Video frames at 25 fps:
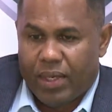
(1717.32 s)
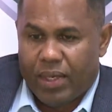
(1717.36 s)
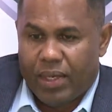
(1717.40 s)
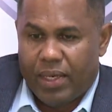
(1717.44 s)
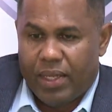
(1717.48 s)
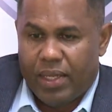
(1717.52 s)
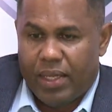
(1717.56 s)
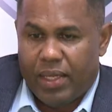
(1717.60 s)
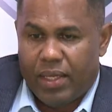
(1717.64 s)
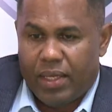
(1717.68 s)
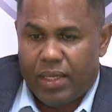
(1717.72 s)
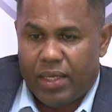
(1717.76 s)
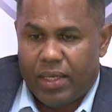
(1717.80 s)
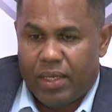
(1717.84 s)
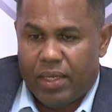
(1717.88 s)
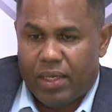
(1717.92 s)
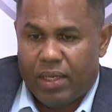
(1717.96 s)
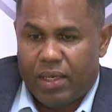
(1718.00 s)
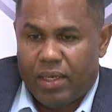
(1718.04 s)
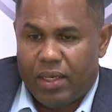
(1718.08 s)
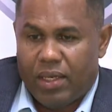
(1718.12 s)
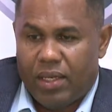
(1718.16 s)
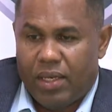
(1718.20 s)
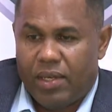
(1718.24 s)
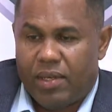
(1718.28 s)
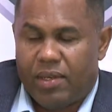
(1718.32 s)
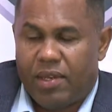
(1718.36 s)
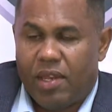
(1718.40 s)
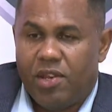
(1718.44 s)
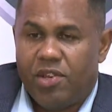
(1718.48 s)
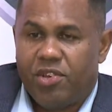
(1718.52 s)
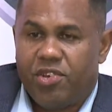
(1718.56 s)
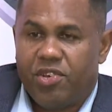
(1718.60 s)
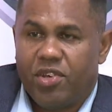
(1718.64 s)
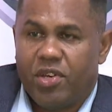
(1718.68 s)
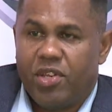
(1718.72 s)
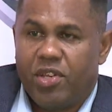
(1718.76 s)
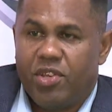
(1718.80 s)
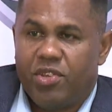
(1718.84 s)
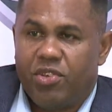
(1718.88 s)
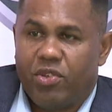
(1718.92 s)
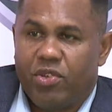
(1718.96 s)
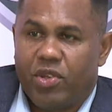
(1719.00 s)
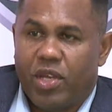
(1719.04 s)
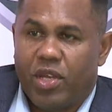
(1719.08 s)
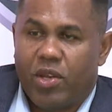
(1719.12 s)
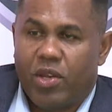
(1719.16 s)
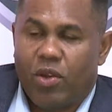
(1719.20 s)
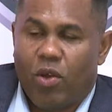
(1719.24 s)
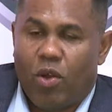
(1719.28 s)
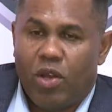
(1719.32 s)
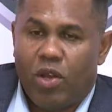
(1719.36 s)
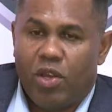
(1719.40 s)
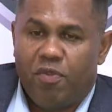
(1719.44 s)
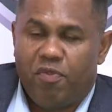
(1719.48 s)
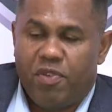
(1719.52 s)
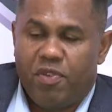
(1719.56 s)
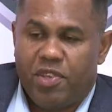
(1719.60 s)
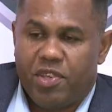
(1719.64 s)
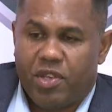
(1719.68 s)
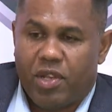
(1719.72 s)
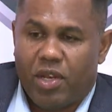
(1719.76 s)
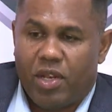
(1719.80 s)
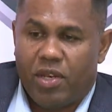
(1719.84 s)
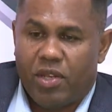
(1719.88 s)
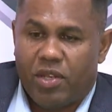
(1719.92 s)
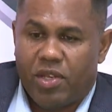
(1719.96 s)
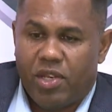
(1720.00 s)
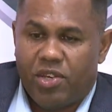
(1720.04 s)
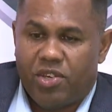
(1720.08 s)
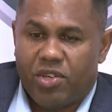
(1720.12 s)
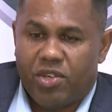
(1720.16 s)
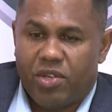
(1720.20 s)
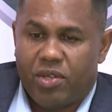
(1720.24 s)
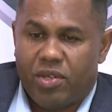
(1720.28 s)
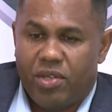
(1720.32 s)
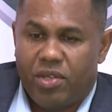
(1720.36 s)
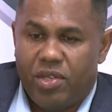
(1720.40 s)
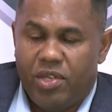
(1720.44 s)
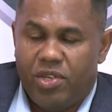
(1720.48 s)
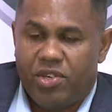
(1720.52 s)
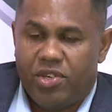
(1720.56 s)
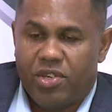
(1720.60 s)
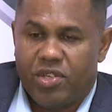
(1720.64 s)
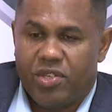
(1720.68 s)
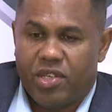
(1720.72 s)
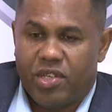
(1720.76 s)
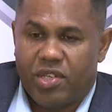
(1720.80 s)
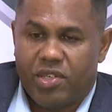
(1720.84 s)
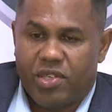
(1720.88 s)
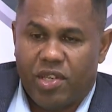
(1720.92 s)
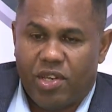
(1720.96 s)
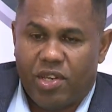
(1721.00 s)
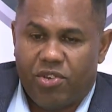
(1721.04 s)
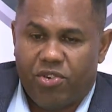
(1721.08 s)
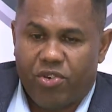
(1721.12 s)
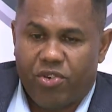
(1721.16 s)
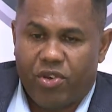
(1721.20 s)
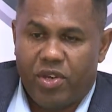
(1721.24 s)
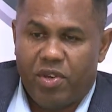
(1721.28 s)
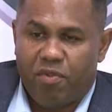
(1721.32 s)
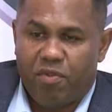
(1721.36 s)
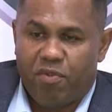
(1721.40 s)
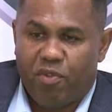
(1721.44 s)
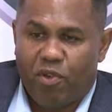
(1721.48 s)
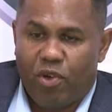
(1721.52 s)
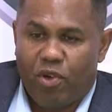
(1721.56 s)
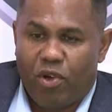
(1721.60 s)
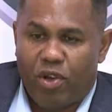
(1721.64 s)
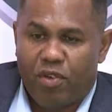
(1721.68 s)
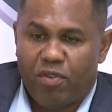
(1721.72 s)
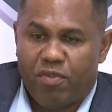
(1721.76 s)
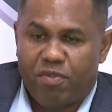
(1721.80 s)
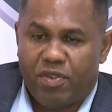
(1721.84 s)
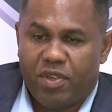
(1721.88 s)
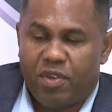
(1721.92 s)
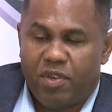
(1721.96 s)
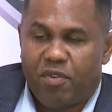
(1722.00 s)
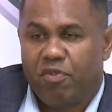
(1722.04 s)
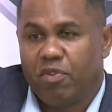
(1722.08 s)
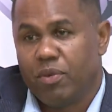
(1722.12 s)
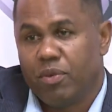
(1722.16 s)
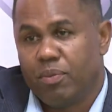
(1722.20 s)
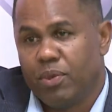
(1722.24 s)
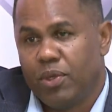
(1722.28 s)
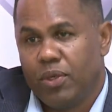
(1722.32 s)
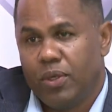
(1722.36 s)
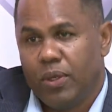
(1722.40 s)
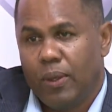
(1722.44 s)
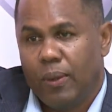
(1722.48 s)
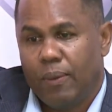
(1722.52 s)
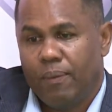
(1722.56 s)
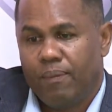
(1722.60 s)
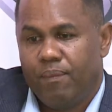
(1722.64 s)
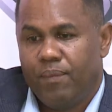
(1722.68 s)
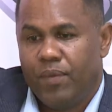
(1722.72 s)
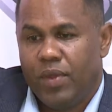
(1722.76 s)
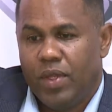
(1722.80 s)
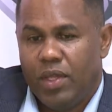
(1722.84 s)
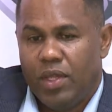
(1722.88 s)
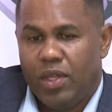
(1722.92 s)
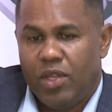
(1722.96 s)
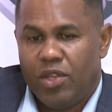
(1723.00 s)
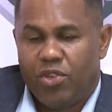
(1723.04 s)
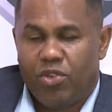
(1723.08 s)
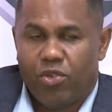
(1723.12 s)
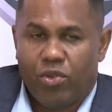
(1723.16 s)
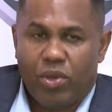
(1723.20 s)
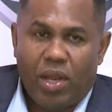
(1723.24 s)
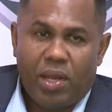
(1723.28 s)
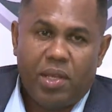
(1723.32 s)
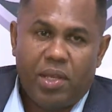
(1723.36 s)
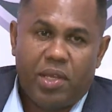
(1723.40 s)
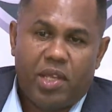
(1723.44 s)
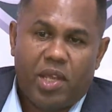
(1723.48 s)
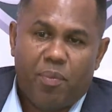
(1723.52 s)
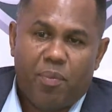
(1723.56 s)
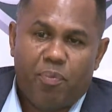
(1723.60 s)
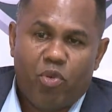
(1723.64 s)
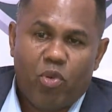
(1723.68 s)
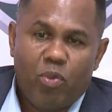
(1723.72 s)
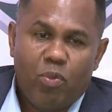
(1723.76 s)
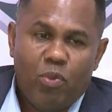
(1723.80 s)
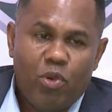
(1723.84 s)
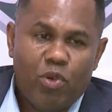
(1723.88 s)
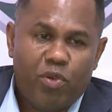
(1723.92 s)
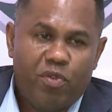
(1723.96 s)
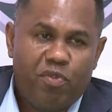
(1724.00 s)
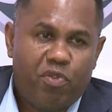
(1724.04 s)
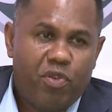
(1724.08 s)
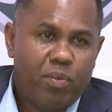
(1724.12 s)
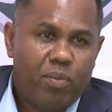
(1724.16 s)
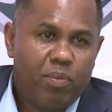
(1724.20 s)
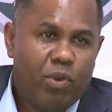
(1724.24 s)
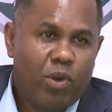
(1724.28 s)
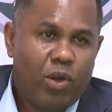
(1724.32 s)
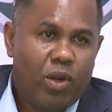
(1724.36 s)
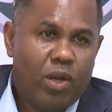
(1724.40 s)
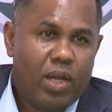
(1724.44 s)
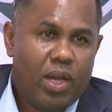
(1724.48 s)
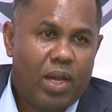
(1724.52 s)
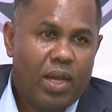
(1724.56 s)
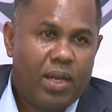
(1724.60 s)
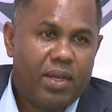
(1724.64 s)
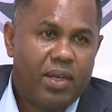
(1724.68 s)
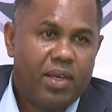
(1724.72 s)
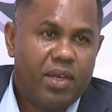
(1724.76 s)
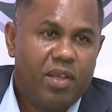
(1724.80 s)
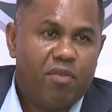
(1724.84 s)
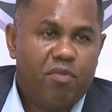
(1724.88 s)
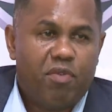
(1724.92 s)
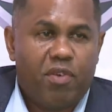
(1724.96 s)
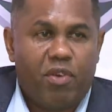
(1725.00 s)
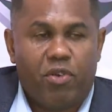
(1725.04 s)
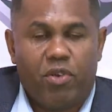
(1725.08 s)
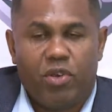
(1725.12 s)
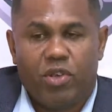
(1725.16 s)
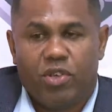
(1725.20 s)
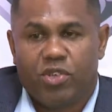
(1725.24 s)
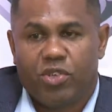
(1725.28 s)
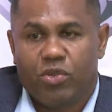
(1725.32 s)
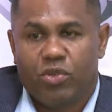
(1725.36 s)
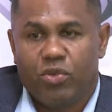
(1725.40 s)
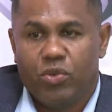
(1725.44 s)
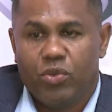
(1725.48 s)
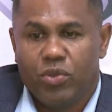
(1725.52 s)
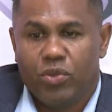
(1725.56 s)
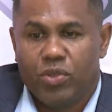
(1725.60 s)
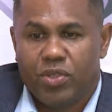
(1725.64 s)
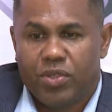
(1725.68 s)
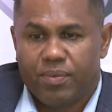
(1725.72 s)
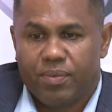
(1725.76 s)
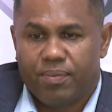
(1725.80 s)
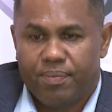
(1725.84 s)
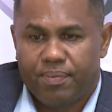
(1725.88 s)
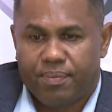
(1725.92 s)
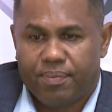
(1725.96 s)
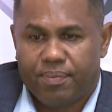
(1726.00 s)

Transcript: The intention is to get all the physical education teachers, etc., involved in football so that they can promote football at the various schools.